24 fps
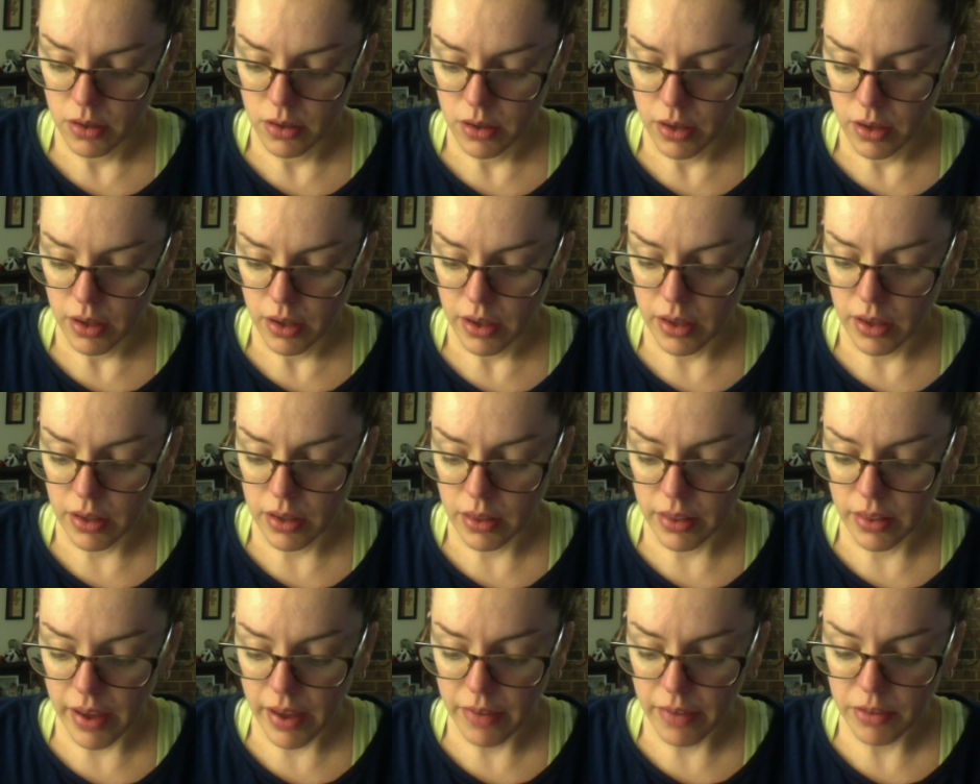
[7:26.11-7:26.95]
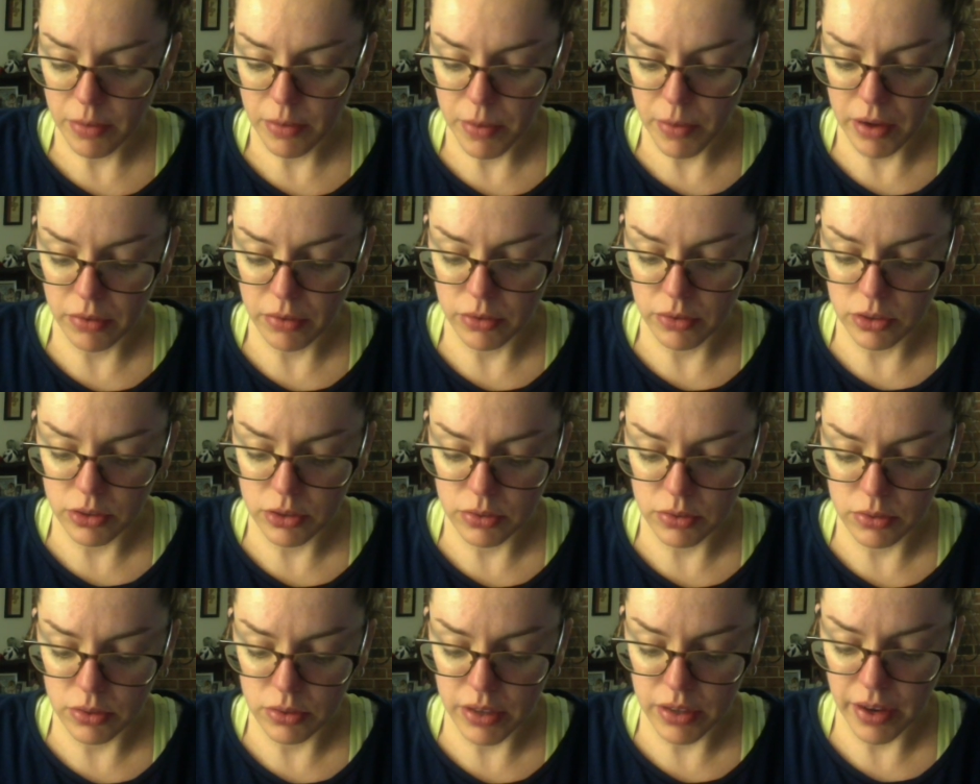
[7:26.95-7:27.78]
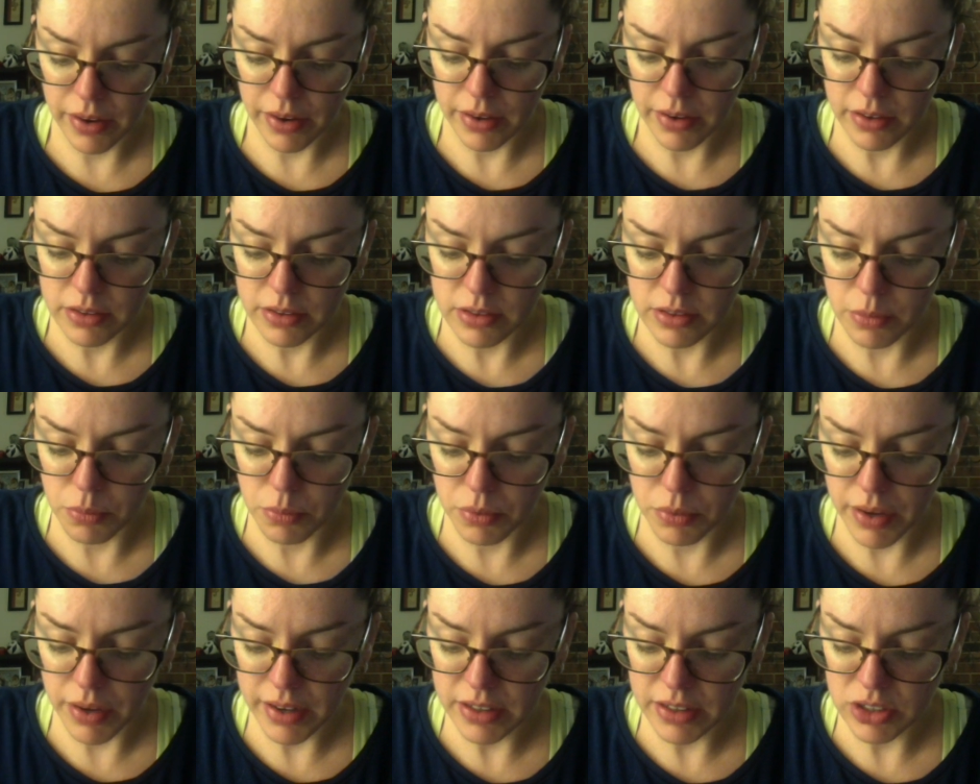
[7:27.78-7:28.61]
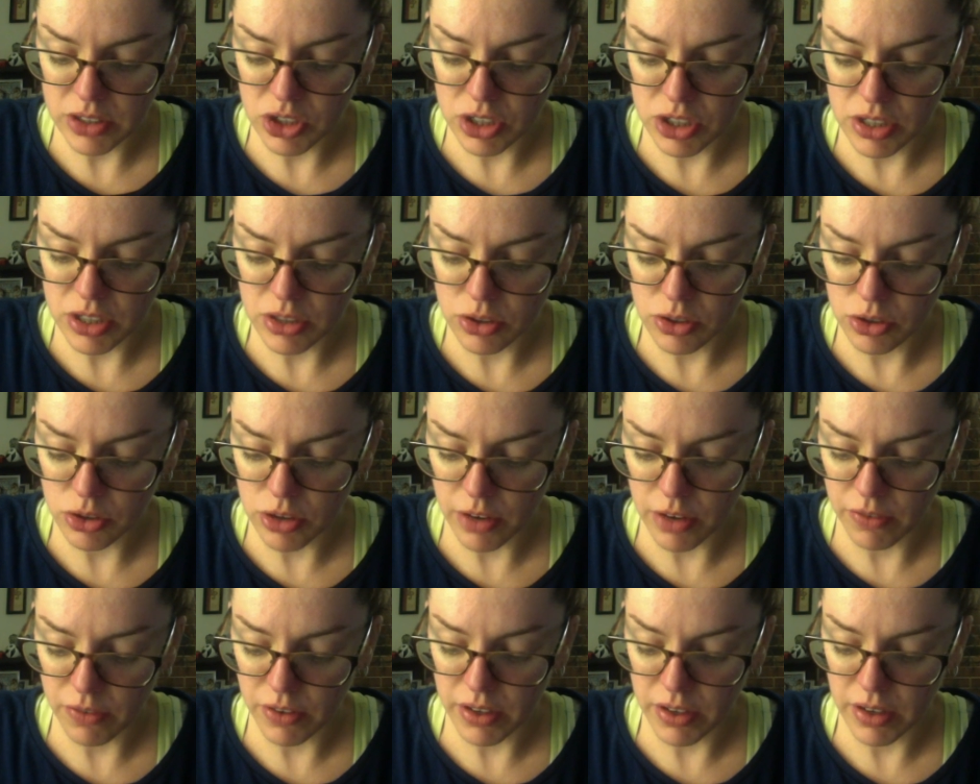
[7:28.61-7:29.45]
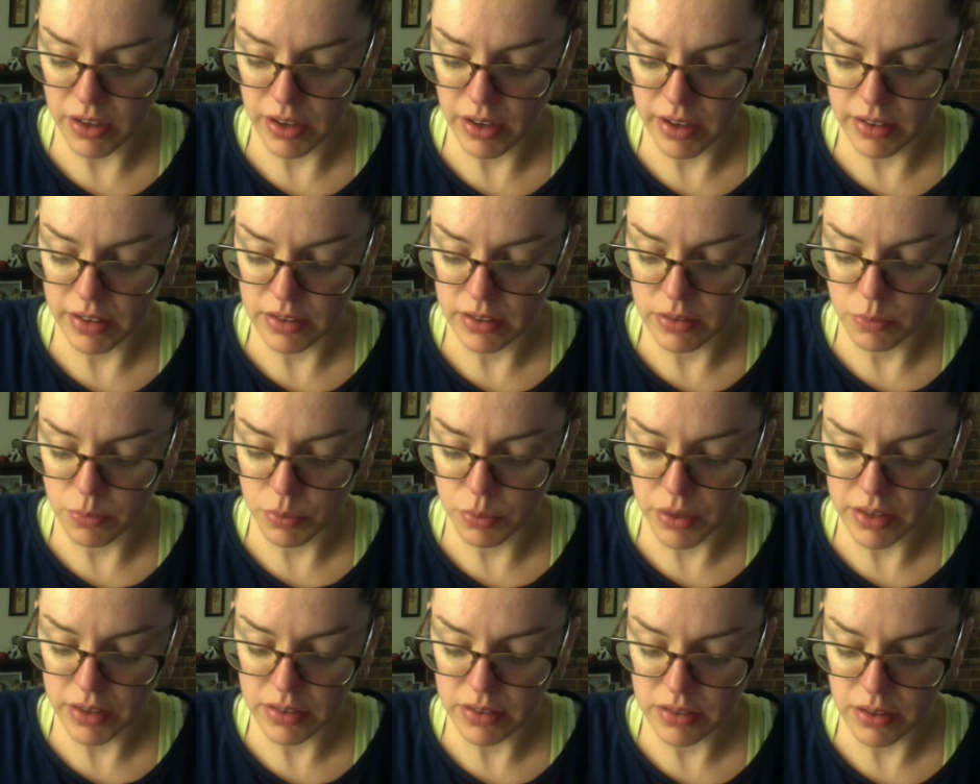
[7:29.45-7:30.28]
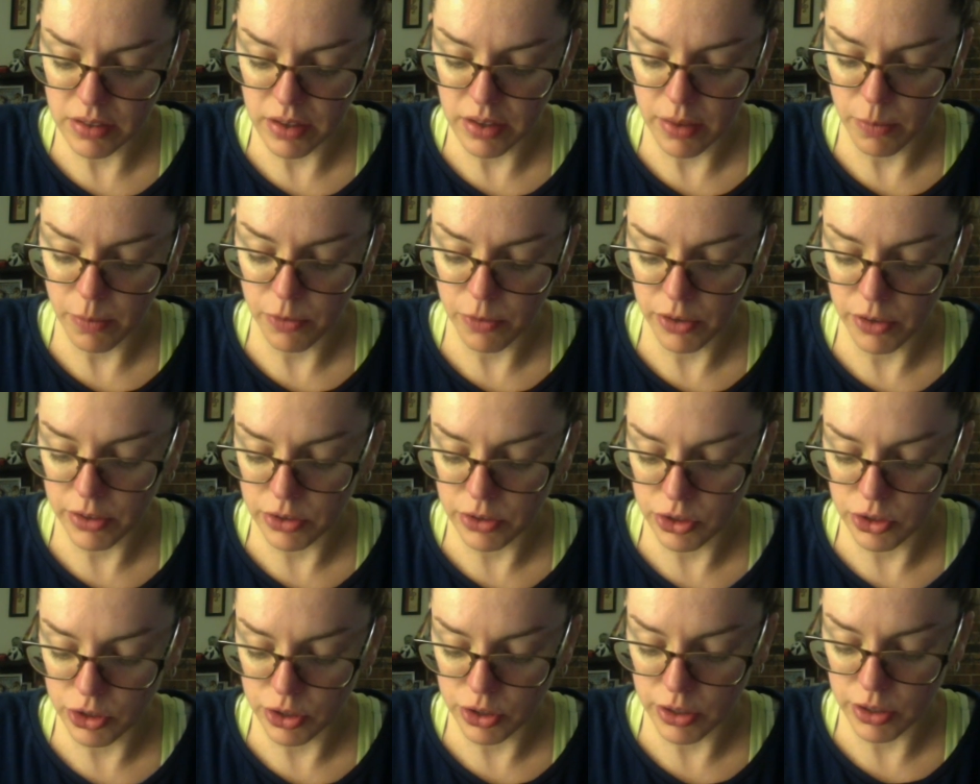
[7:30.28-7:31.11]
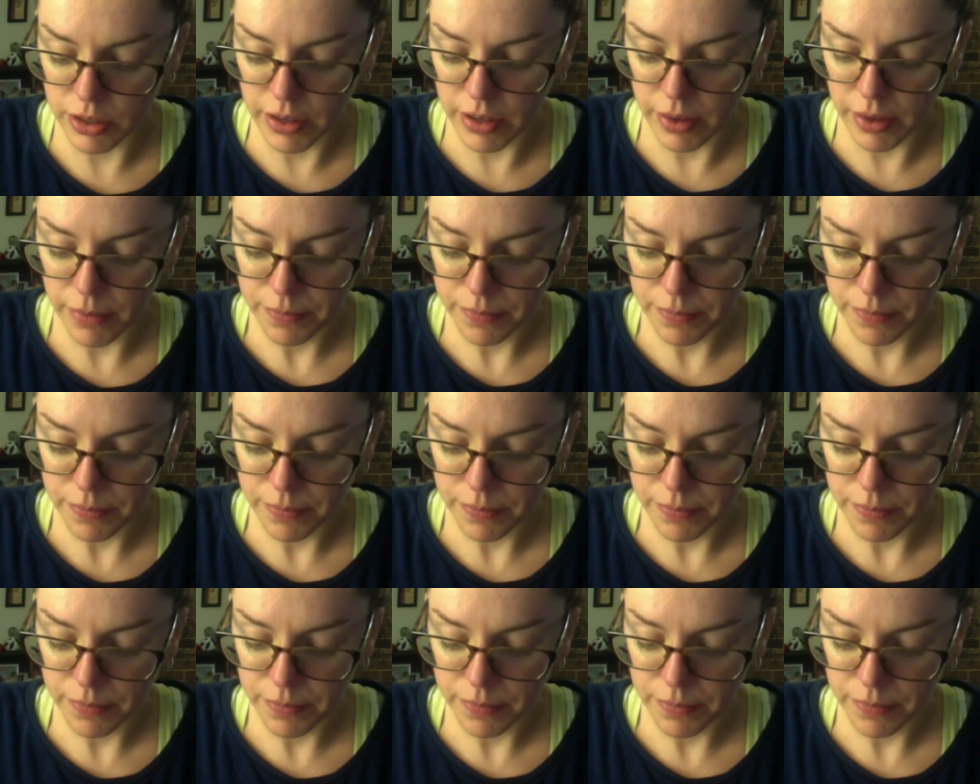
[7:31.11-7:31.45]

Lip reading: He had left about noon, carrying some bread and cheese Tryphena had pressed on him for his journey.